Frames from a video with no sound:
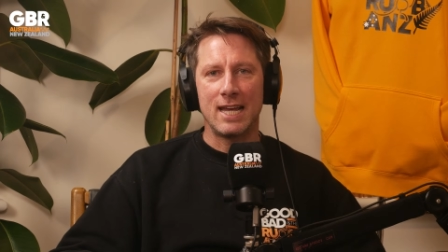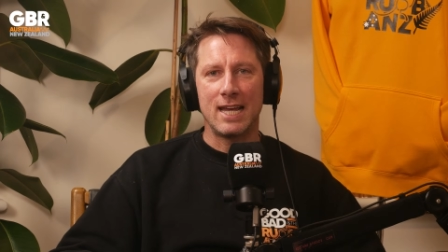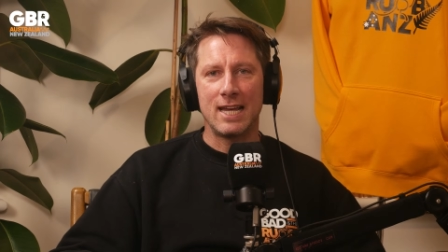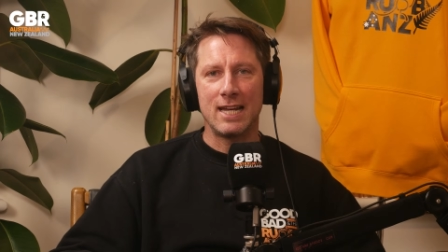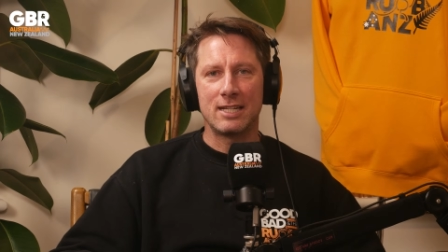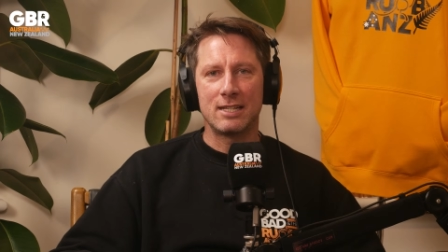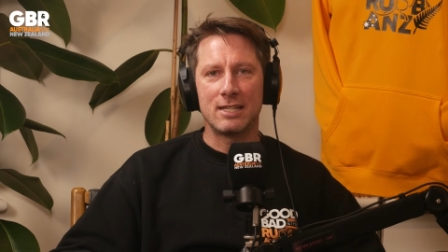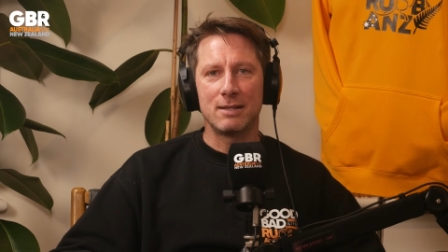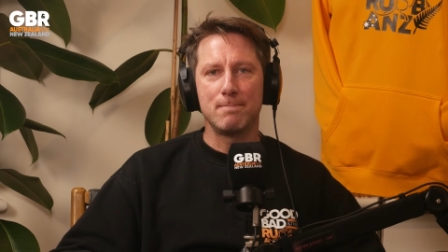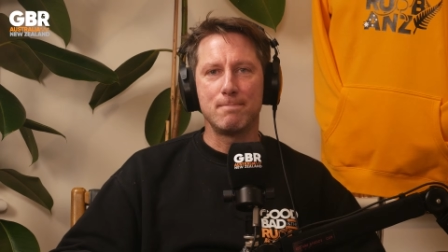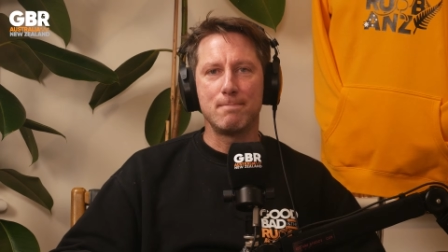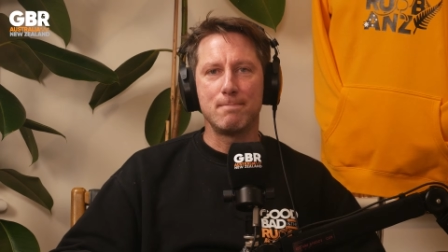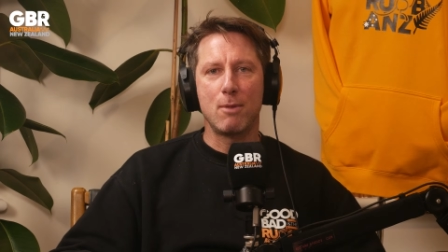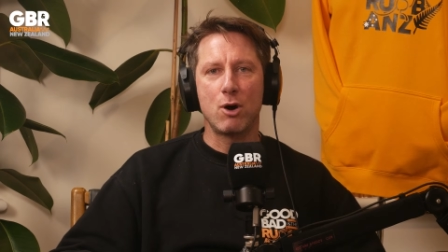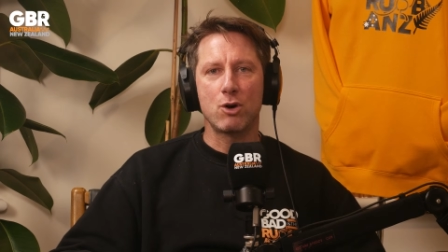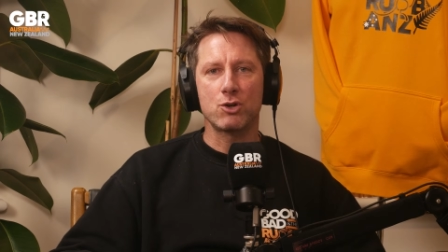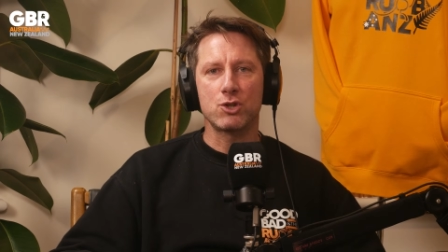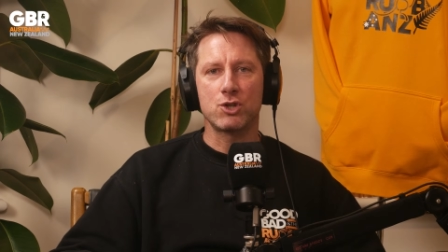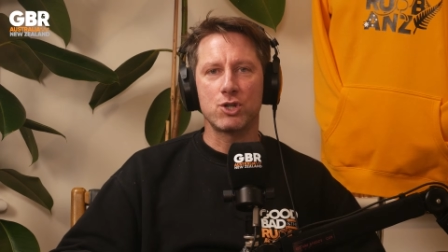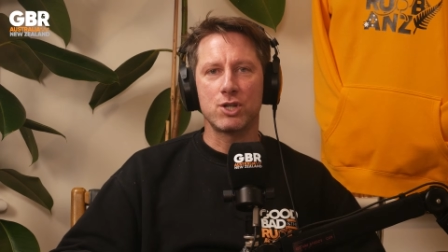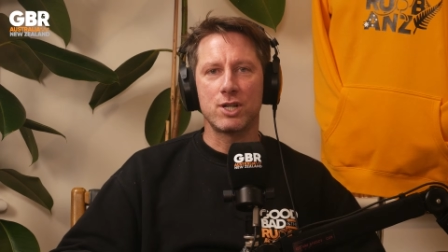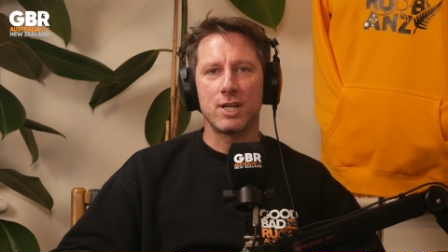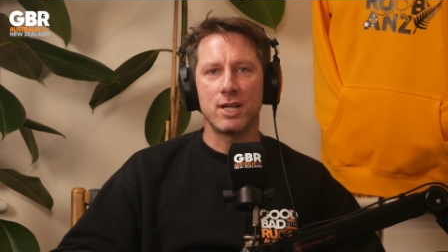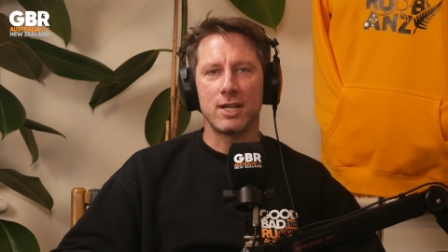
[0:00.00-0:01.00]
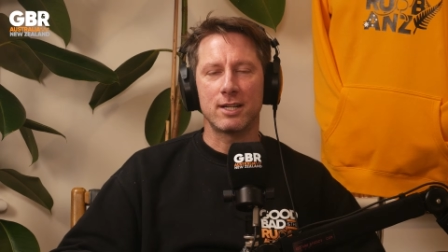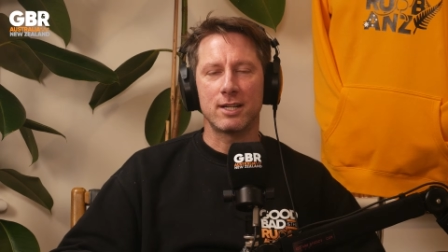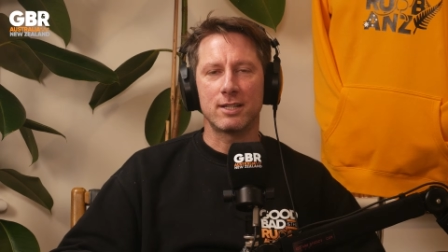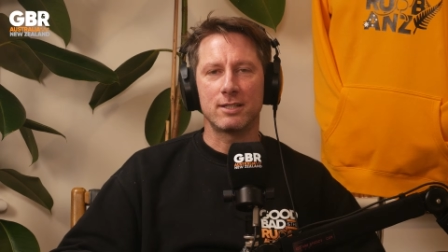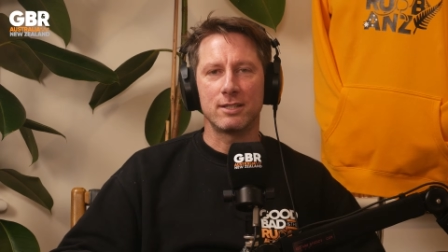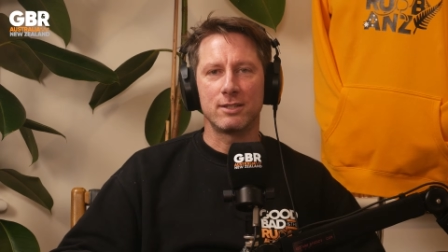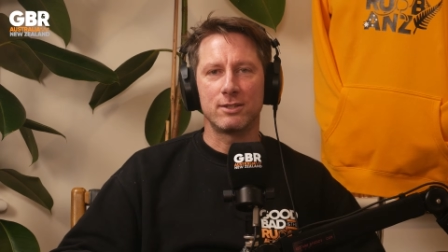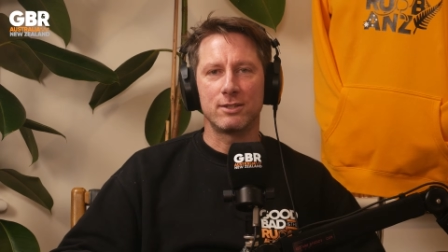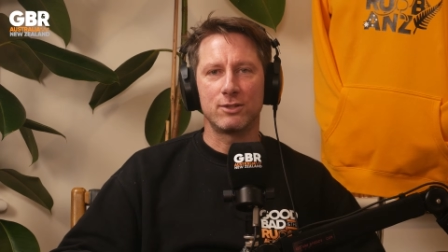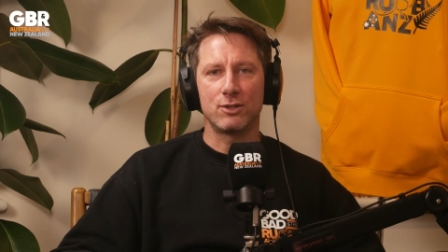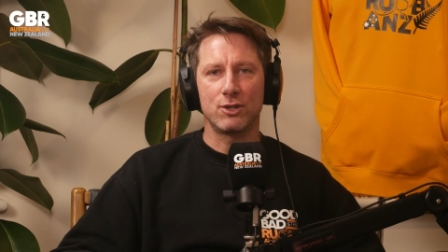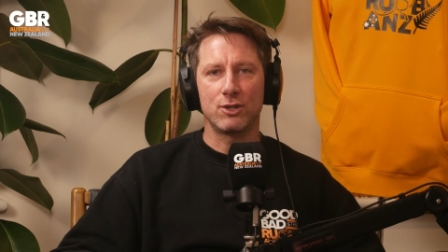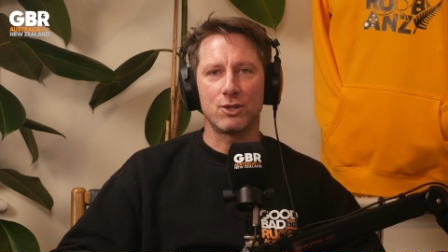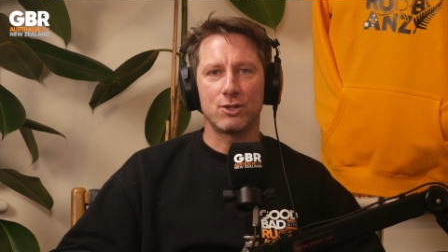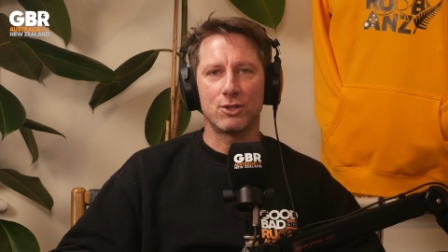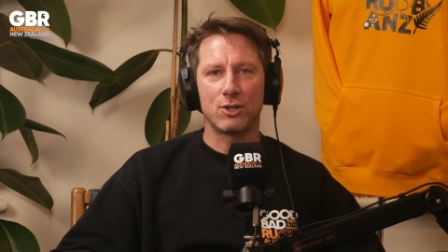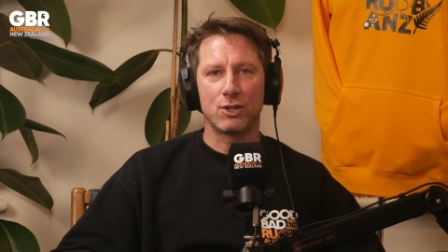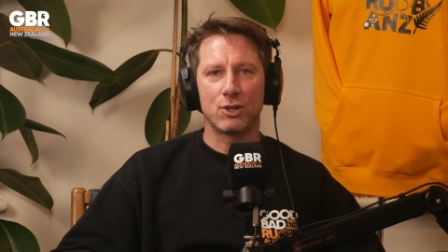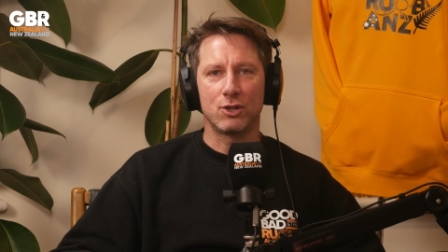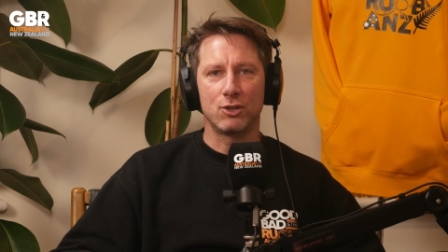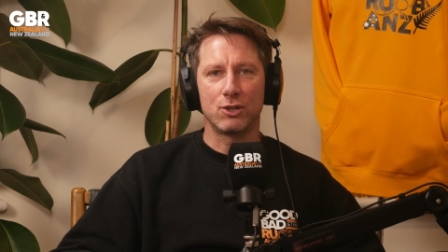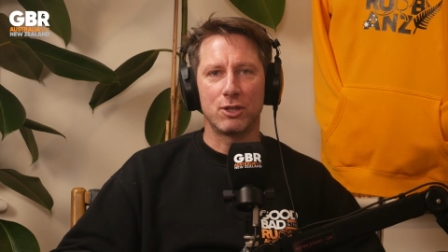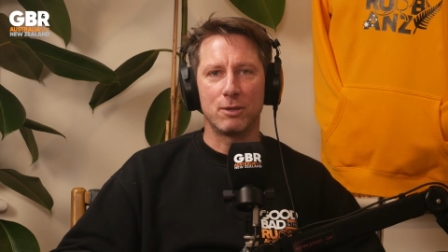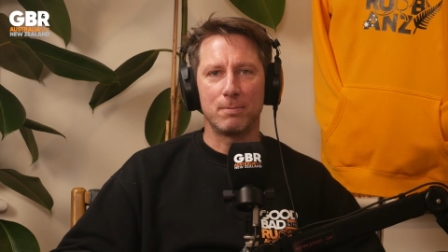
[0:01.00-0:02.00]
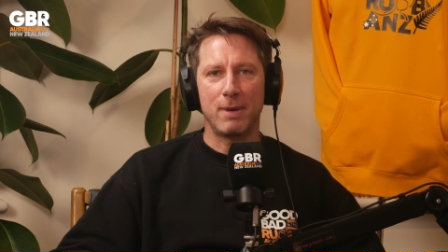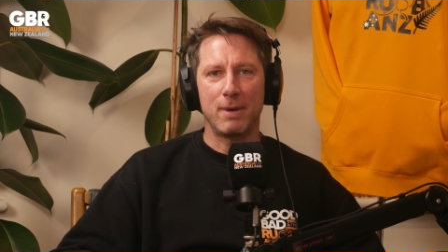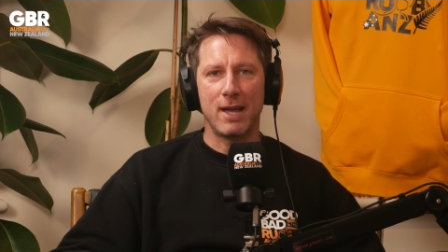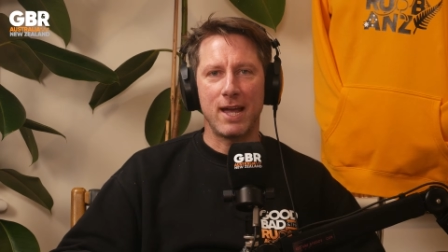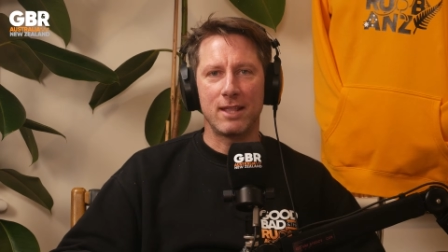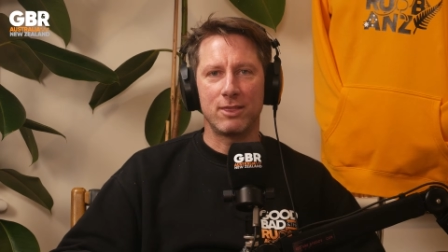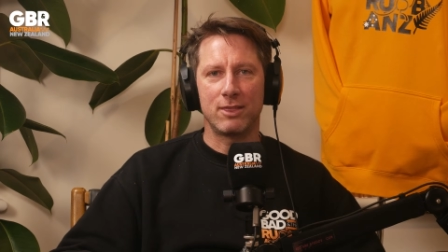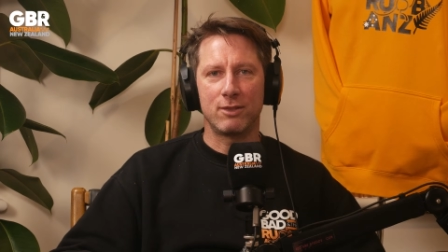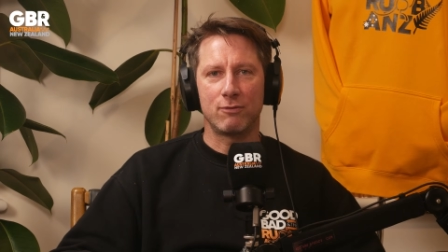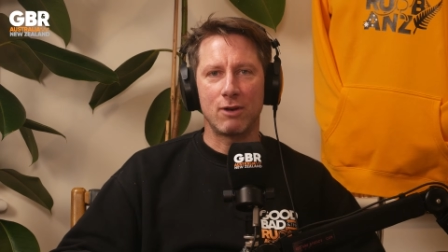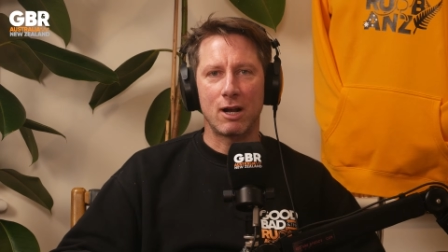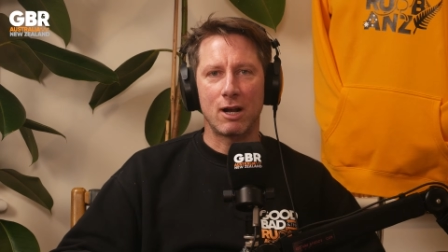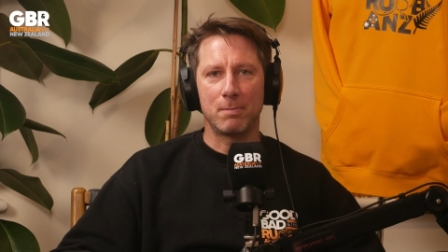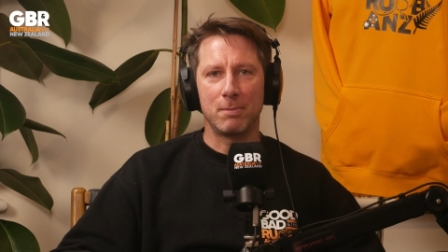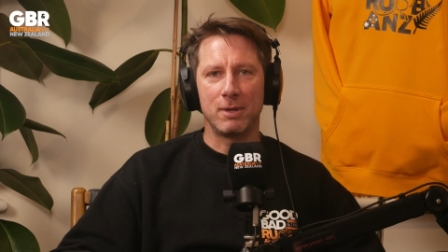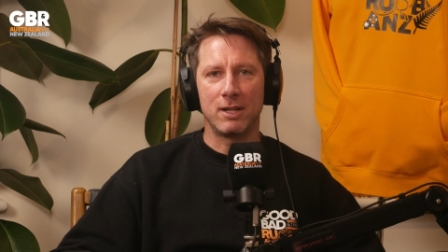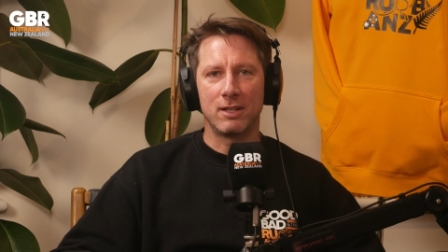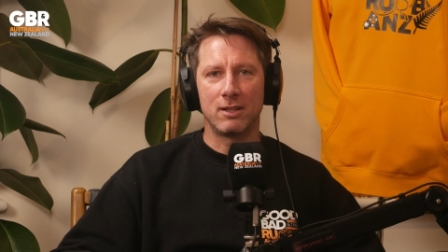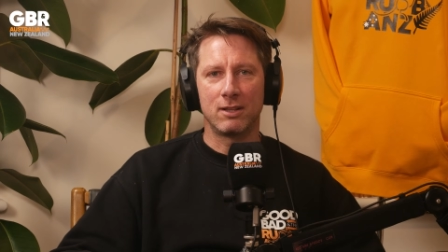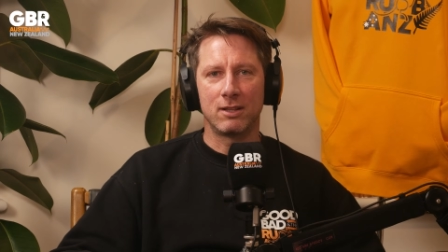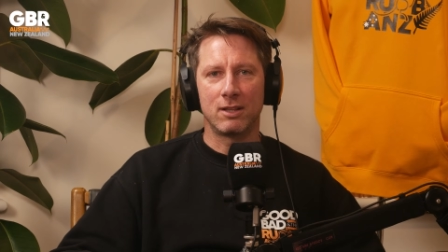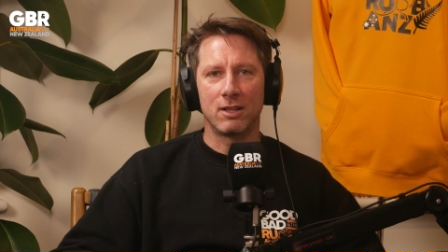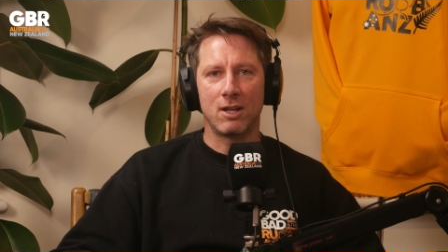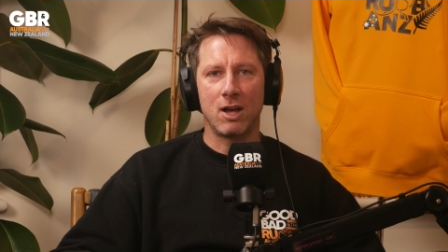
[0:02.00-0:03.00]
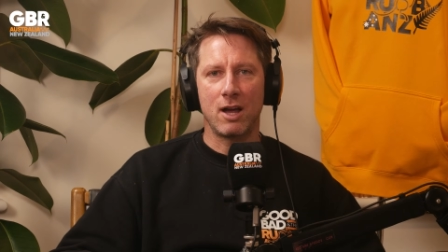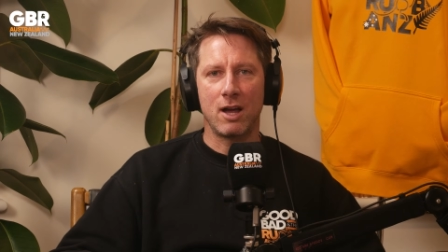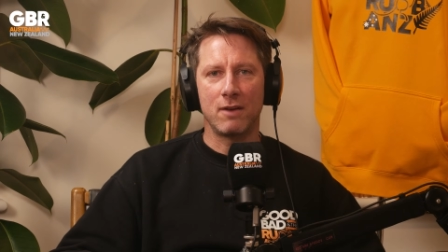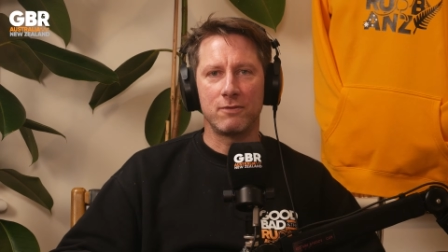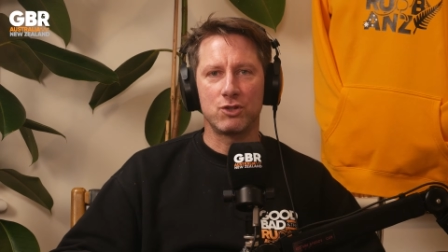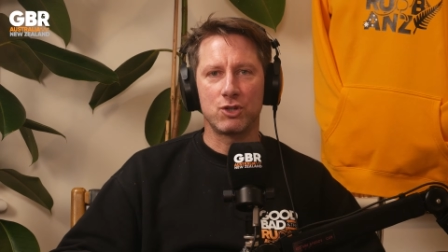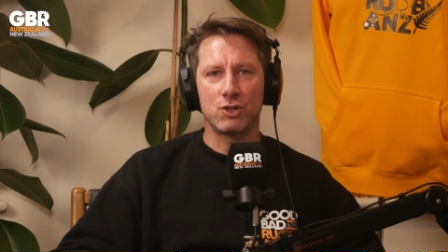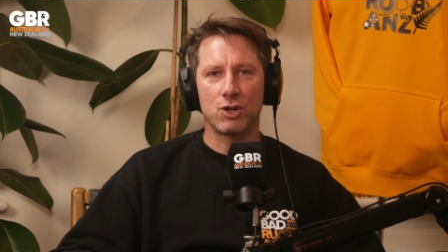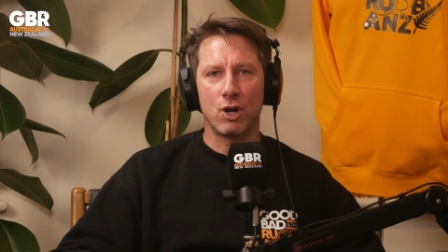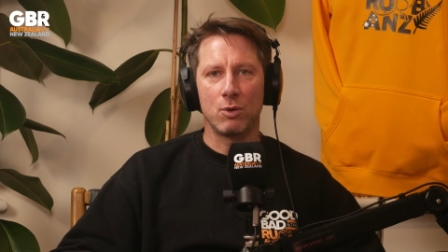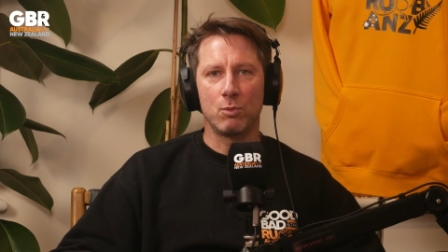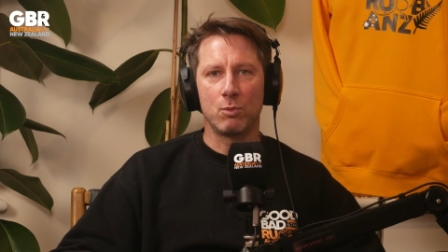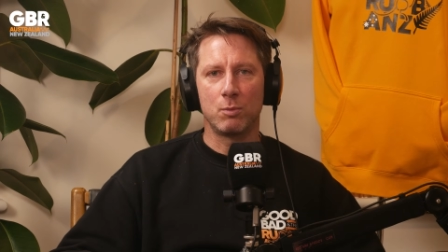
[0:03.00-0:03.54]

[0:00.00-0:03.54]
Head to Mosh Ticks and search The Good, The Bad, The Rugby live show.